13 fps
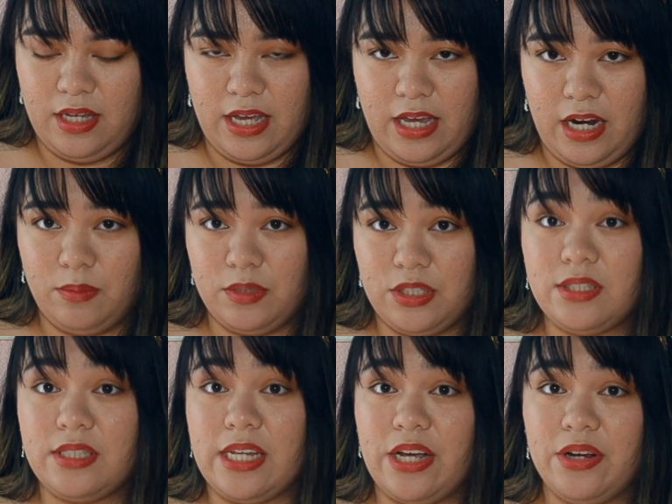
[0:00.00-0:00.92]
And I'm just
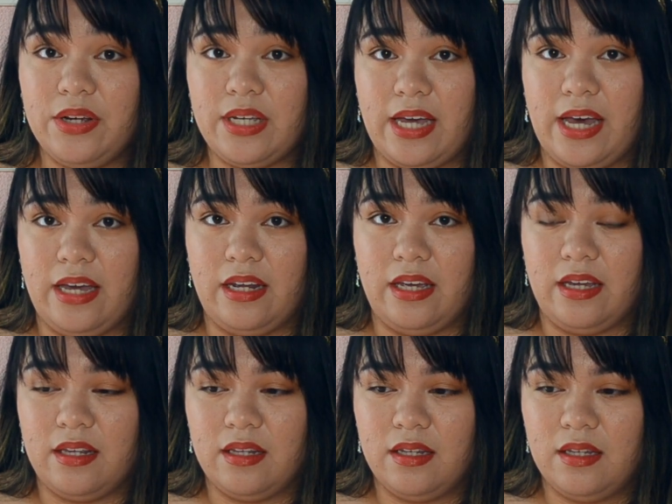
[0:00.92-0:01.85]
staring at it.
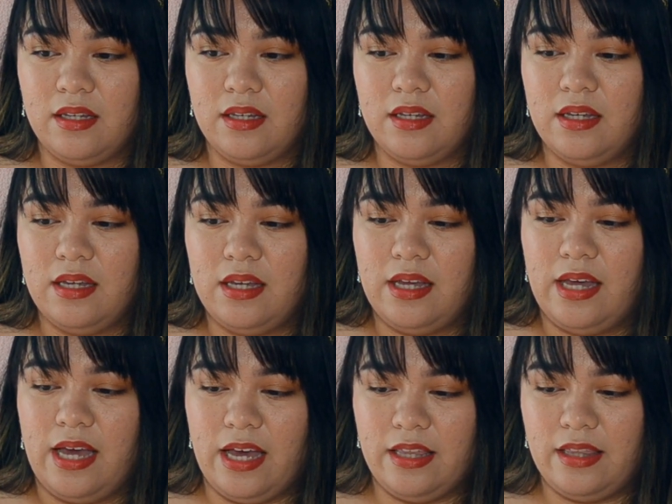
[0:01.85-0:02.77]

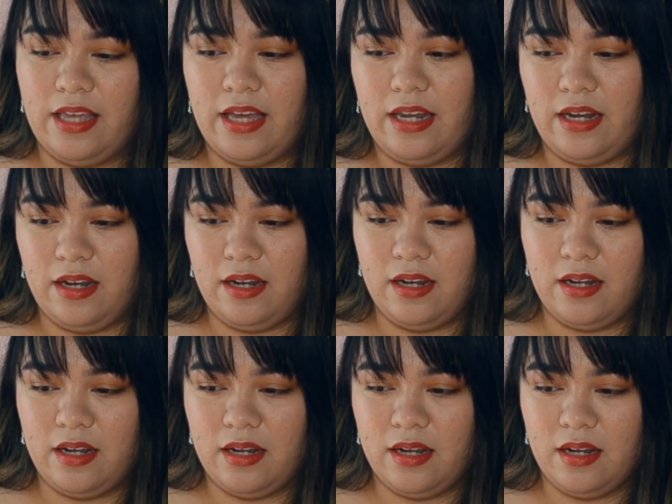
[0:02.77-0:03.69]
And then,
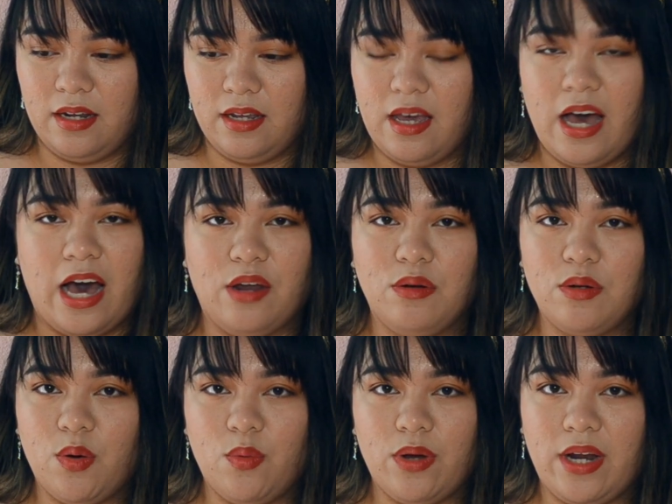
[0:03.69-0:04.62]
I don't
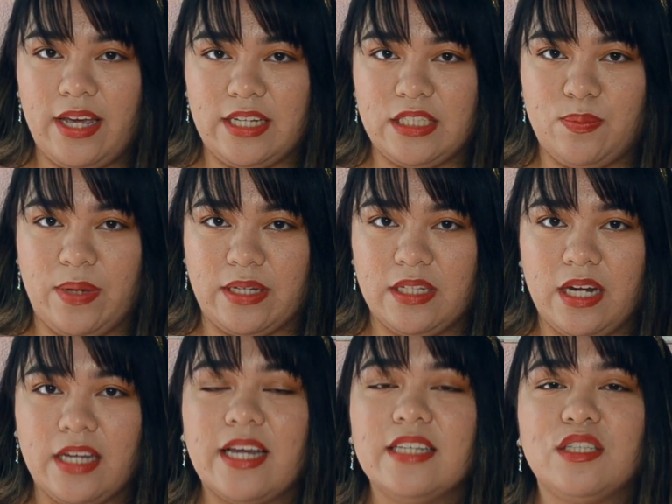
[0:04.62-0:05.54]
know what I expected.
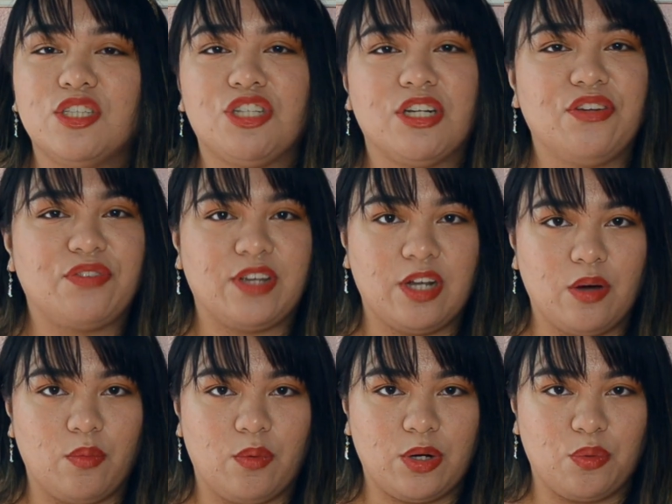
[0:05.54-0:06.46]
I guess I was trying to figure
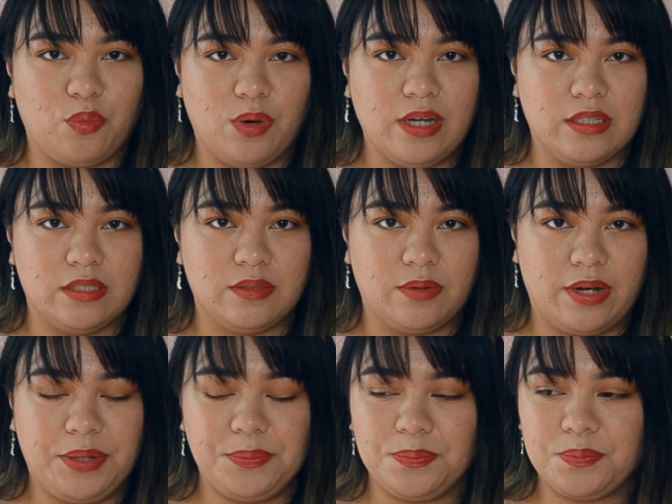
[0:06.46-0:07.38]
out what it was,
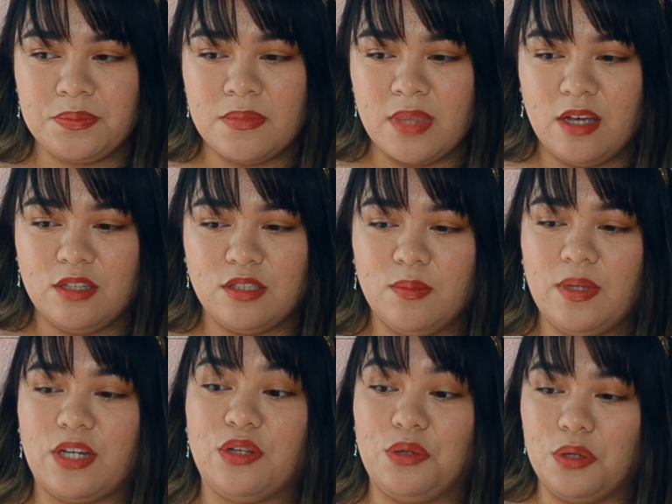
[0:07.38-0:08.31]
right? So I'm
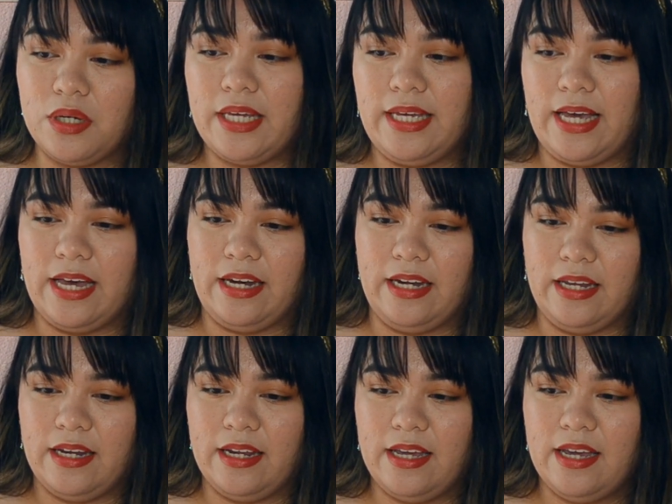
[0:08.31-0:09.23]
like looking at
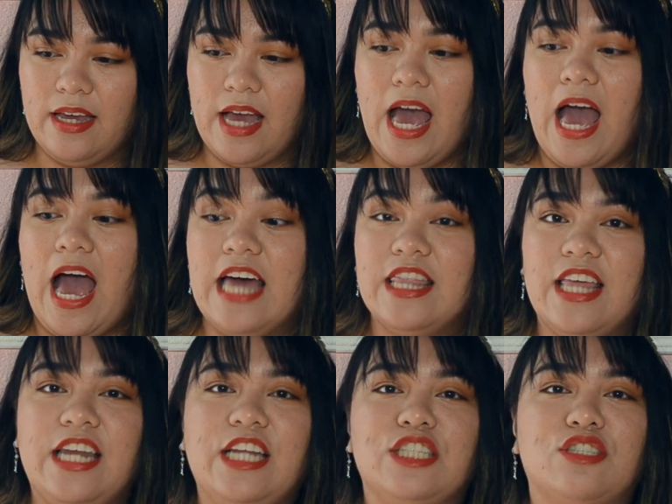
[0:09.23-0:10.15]
it. And
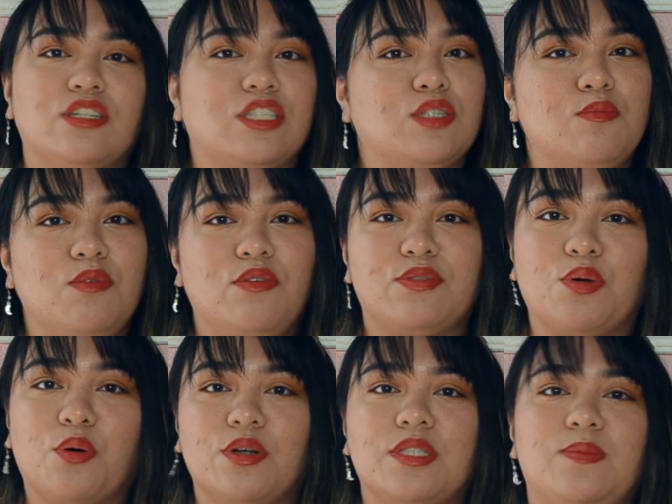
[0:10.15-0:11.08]
then it starts to move
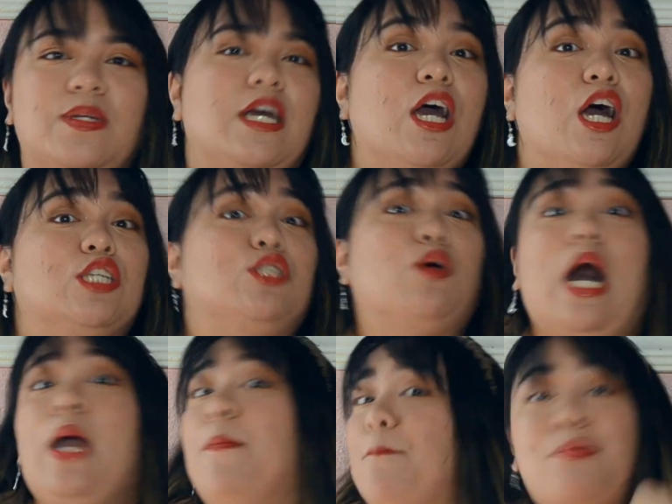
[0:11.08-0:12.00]
towards me. So
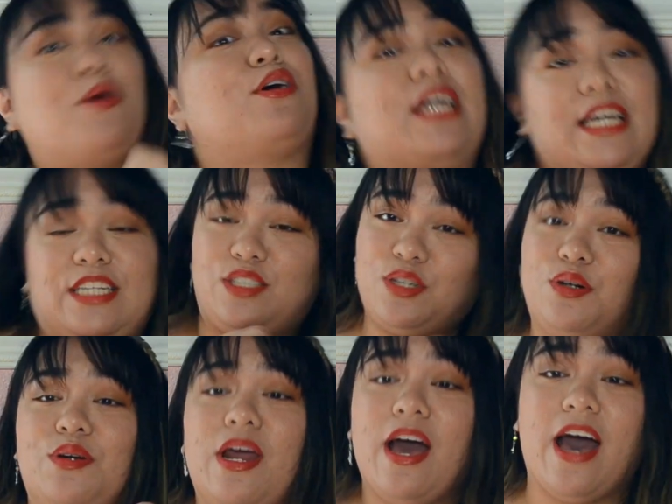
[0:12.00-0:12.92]
I book it,
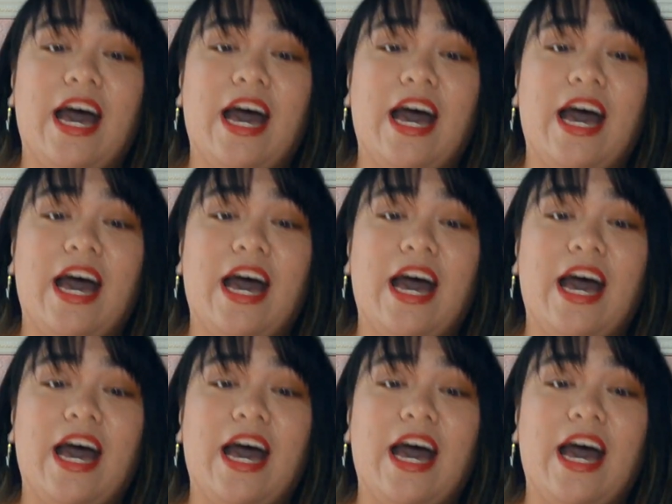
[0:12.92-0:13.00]
dude.